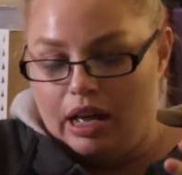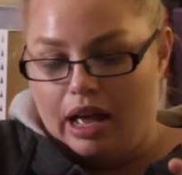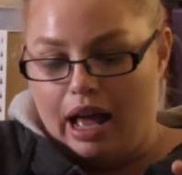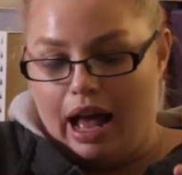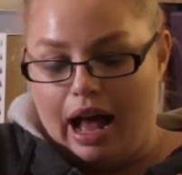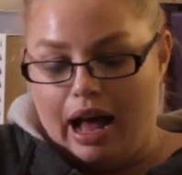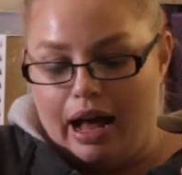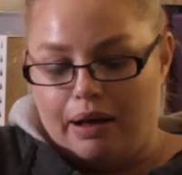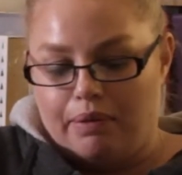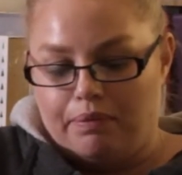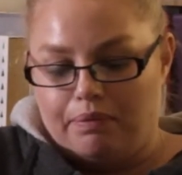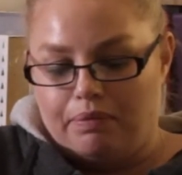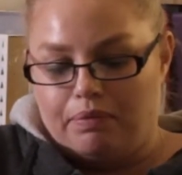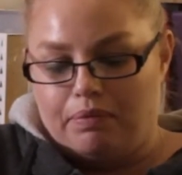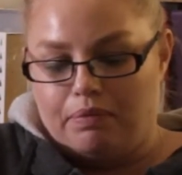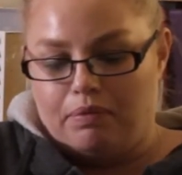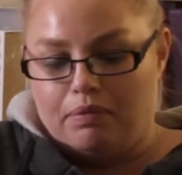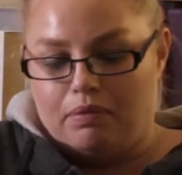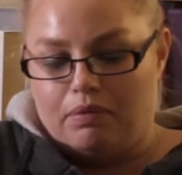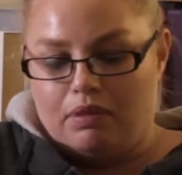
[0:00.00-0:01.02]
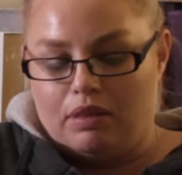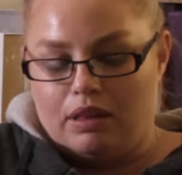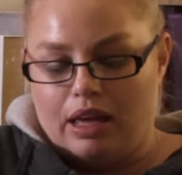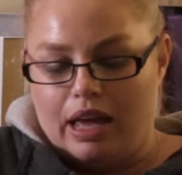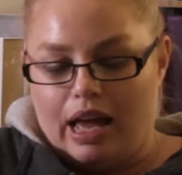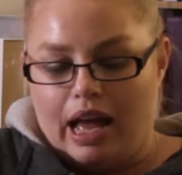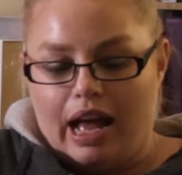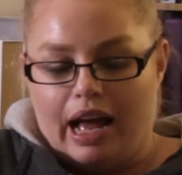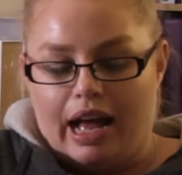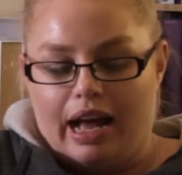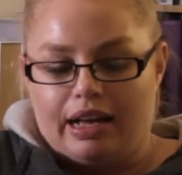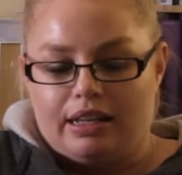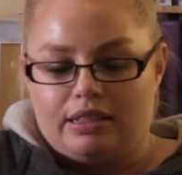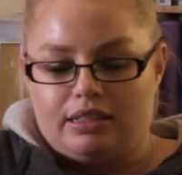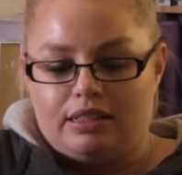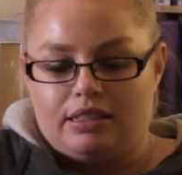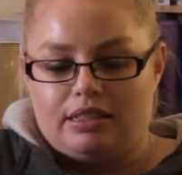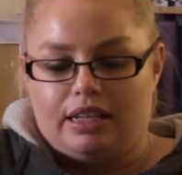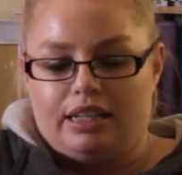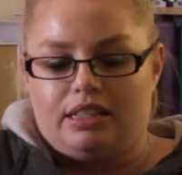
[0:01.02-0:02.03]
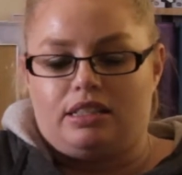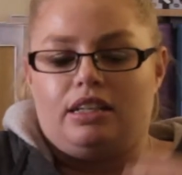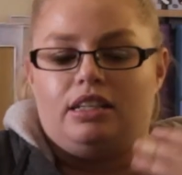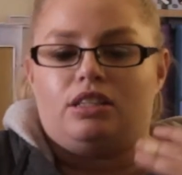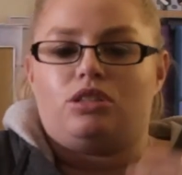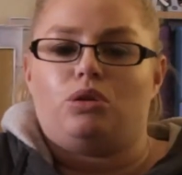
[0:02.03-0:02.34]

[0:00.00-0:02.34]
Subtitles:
it's